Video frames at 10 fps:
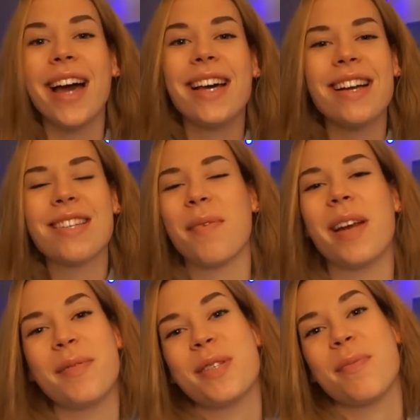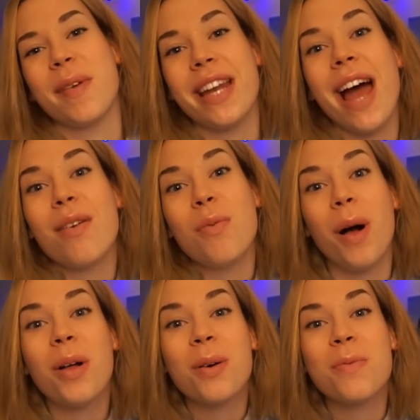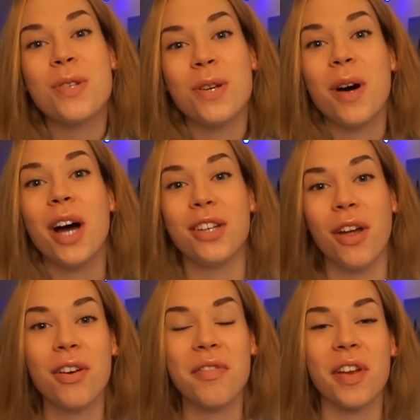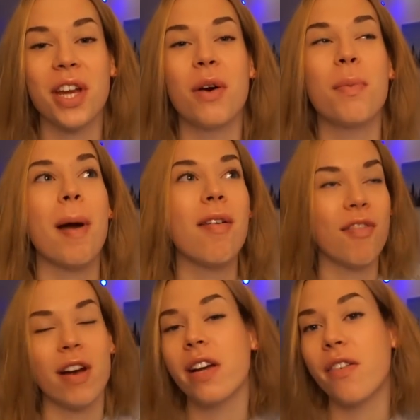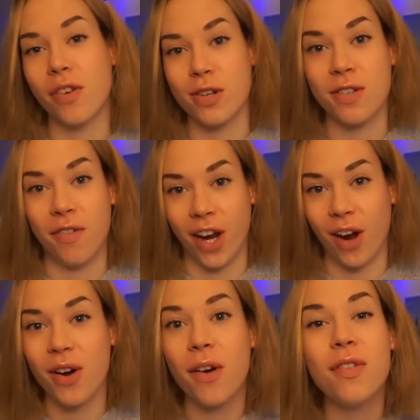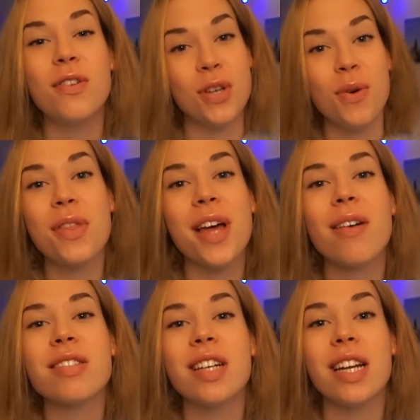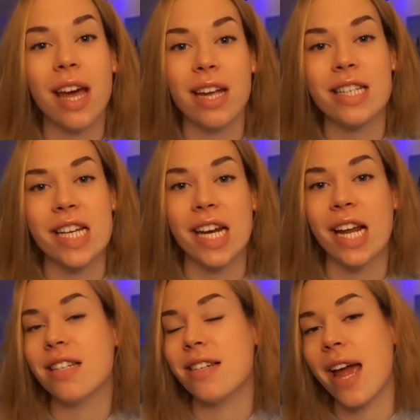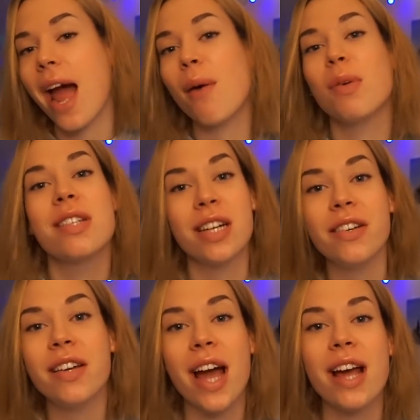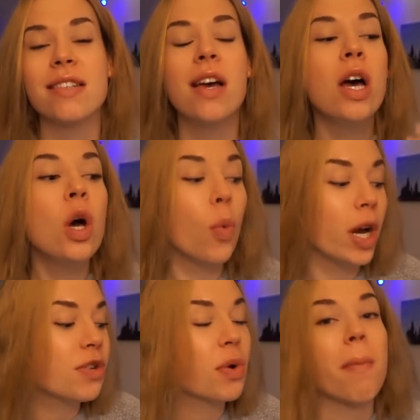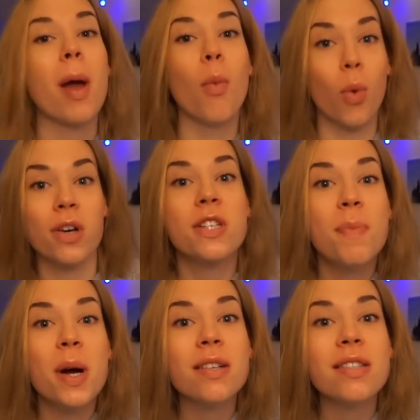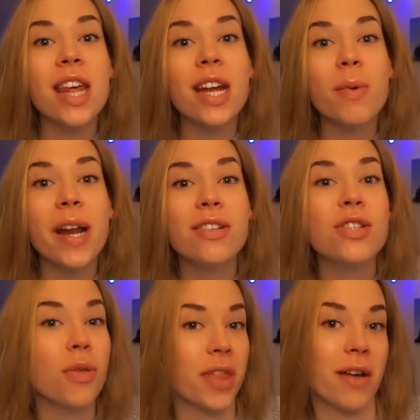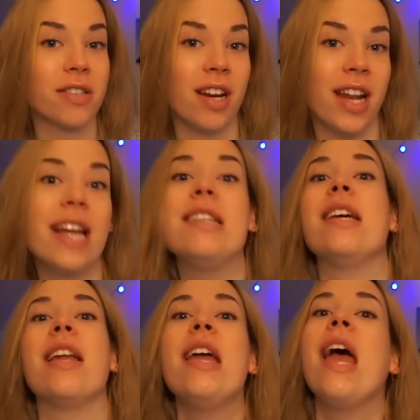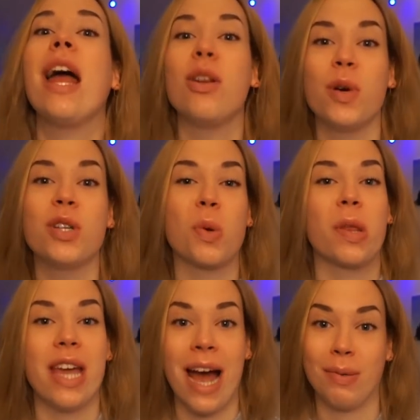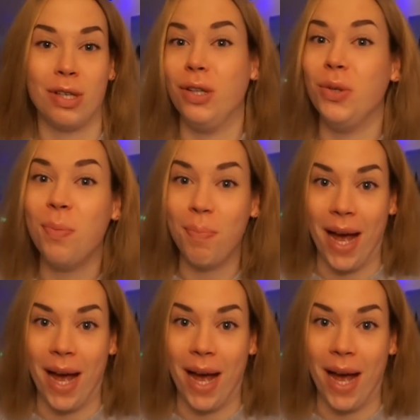Hi guys, my name is Sabine and welcome to another video, my very first video of 2019, and today I will tell you guys which were my worst books that I read in 2018 and which were the absolute